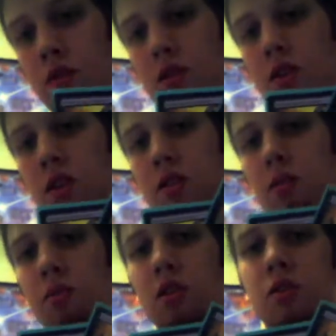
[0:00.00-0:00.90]
These guys
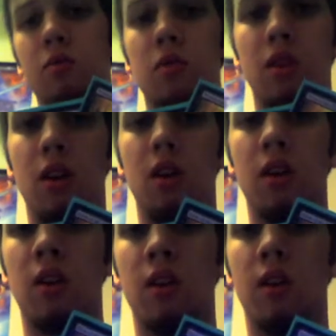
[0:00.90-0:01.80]
are pretty sweet.
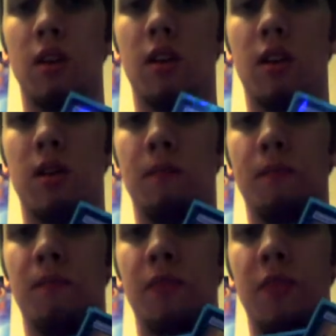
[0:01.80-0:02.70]

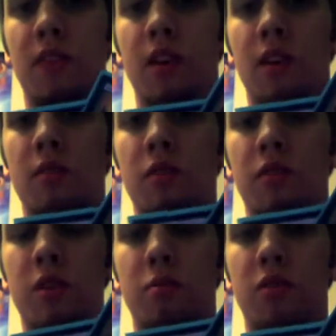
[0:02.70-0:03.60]
They give you
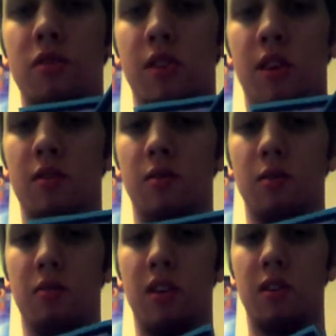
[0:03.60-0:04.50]
free poison counters when
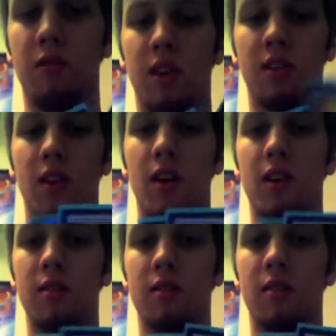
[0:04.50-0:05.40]
you play Infect
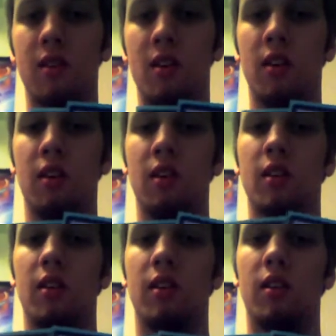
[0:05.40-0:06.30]
guys.
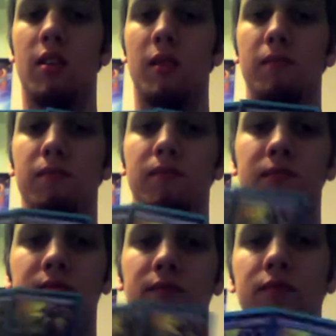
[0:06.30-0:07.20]
And
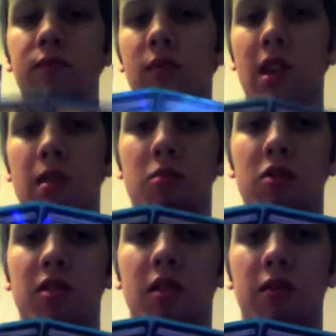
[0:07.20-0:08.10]
they
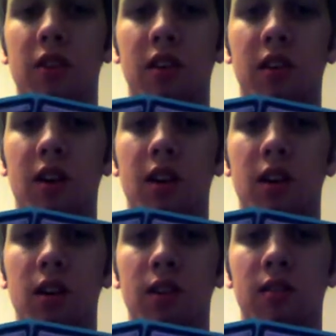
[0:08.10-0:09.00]
boost your Infect
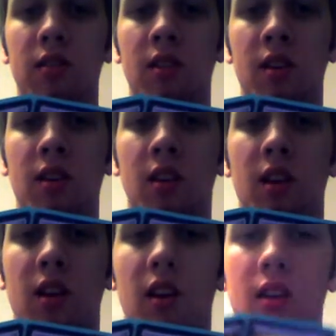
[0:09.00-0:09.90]
guys.
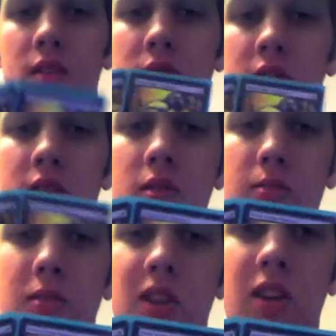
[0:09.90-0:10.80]
And the
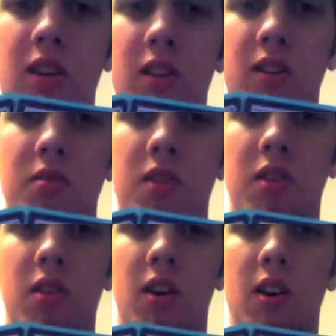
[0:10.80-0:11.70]
3/2 beater is pretty
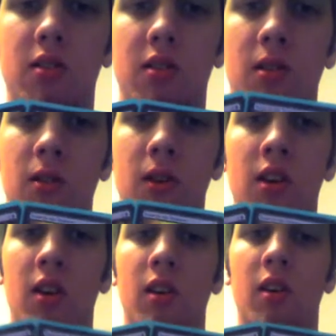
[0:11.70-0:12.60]
good on its own.
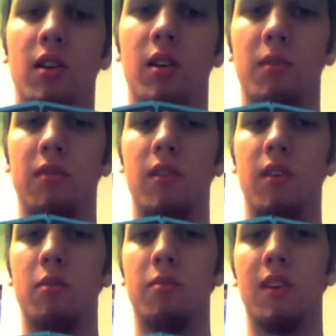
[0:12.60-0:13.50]
If you're
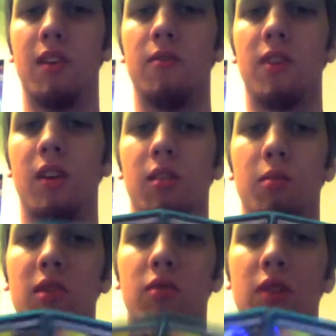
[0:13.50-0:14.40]
ever playing Infect,
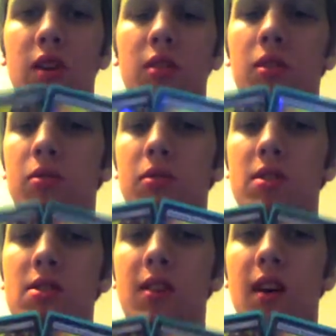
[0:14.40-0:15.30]
don't be afraid to use
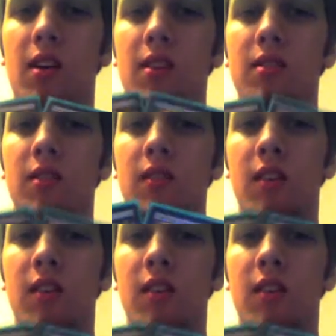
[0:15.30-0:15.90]
these guys